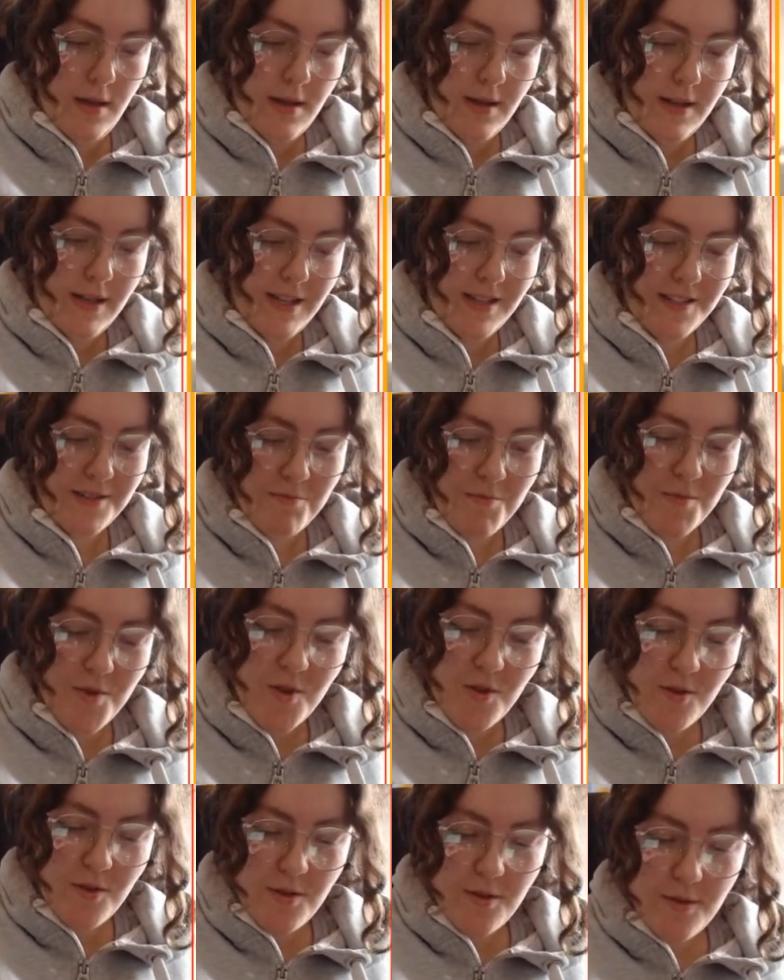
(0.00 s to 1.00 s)
I need to
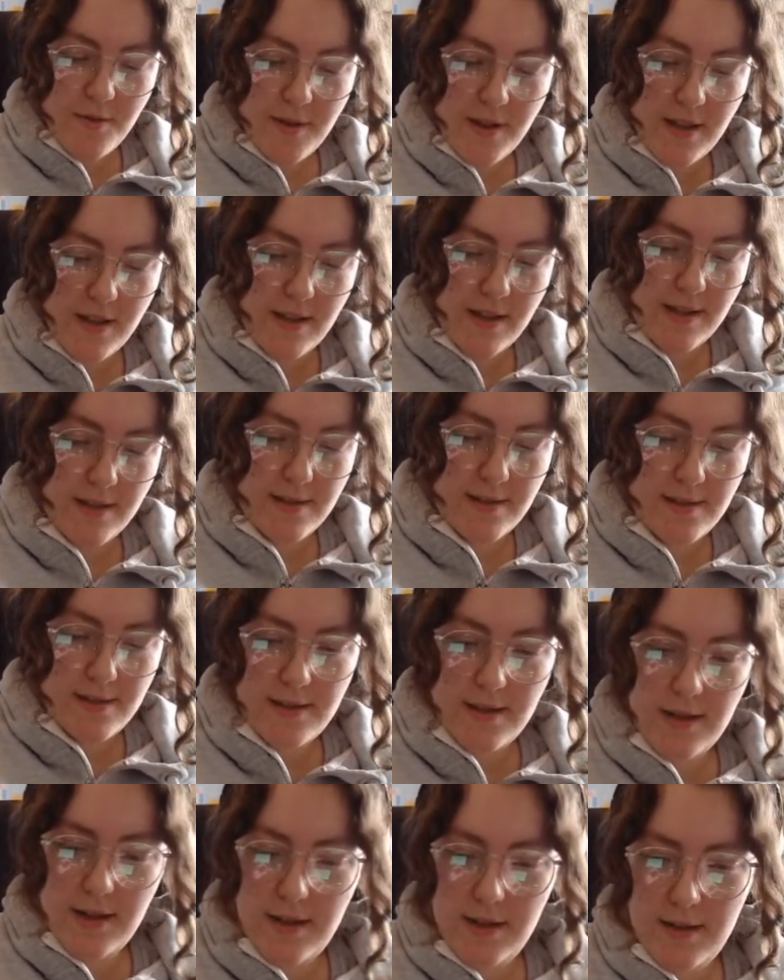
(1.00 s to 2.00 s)
move this.
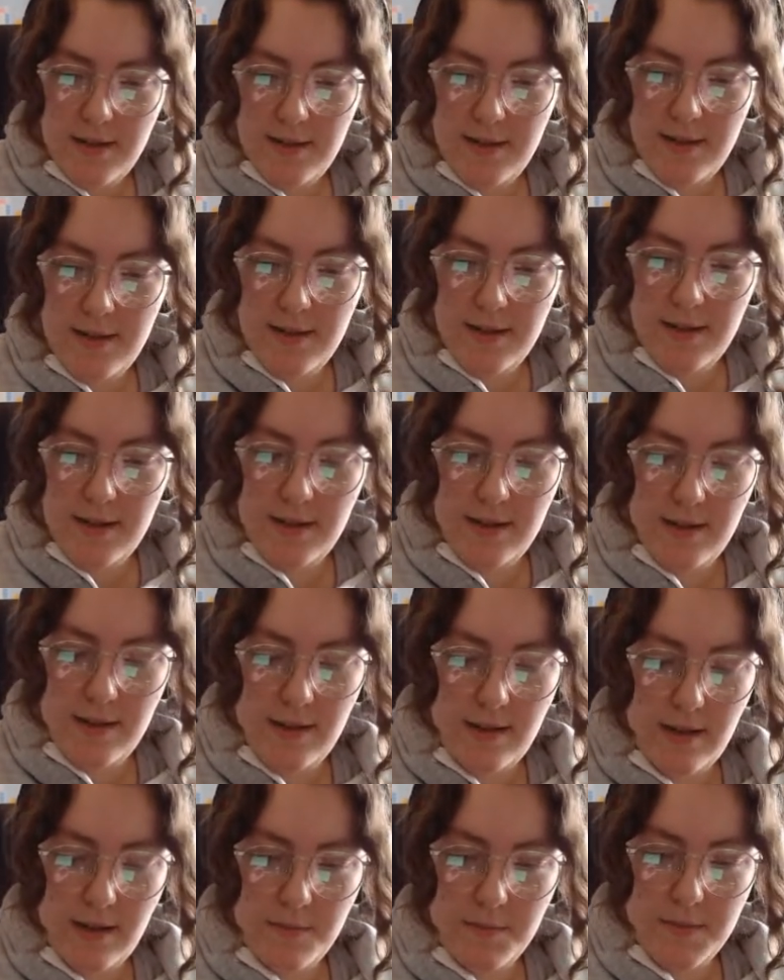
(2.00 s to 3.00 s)
And then they
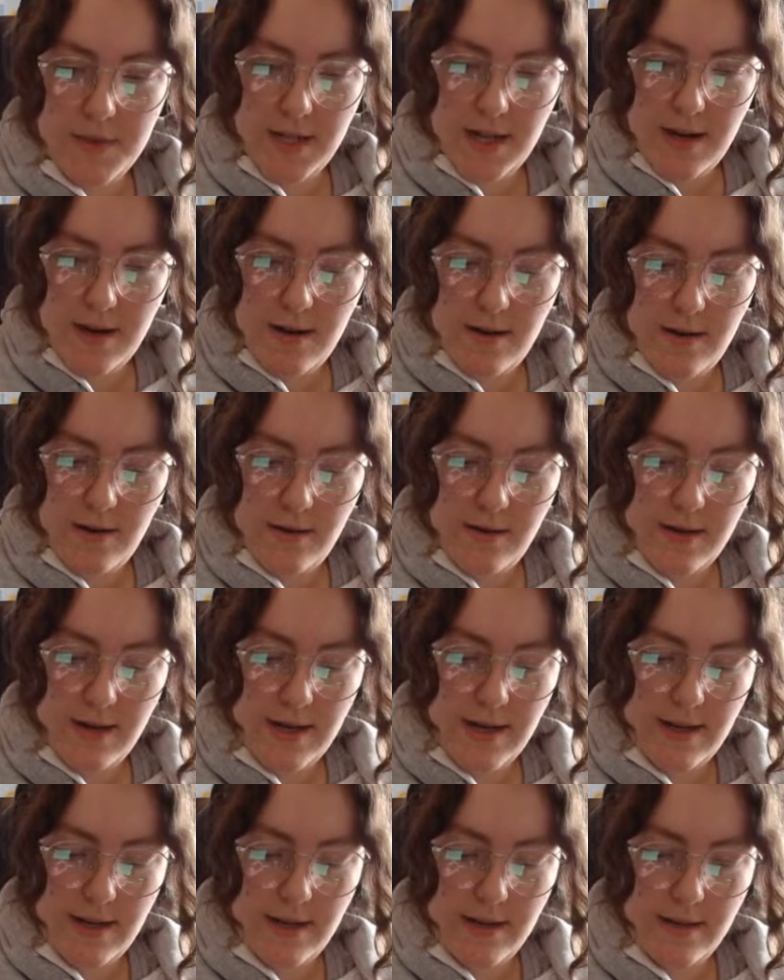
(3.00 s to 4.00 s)
come down,
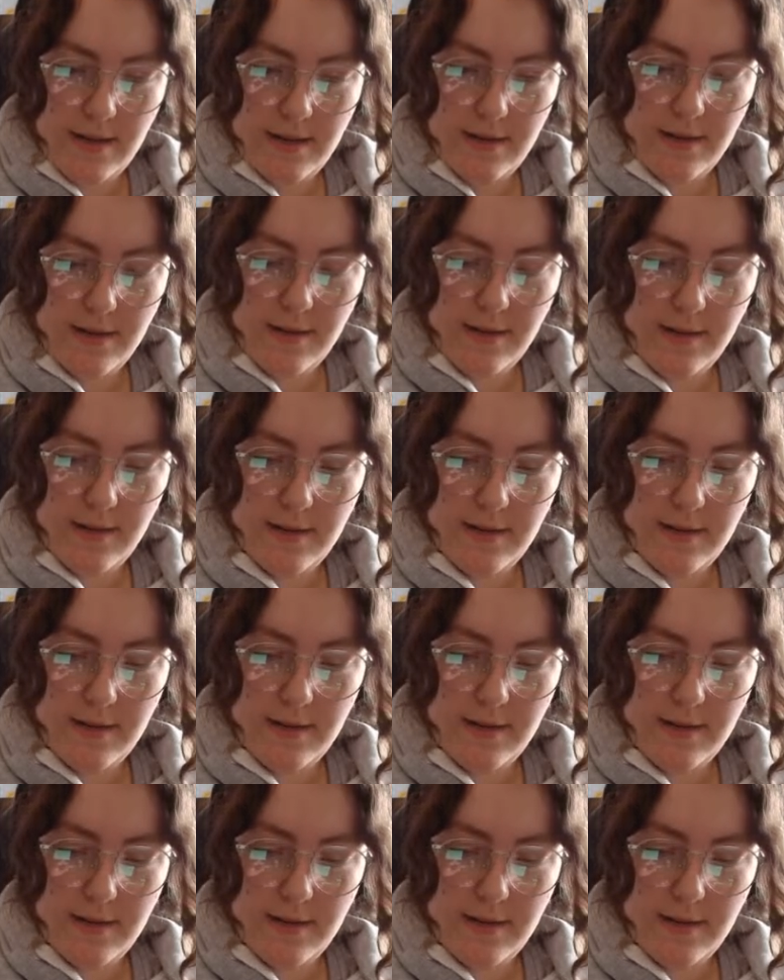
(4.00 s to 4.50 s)
and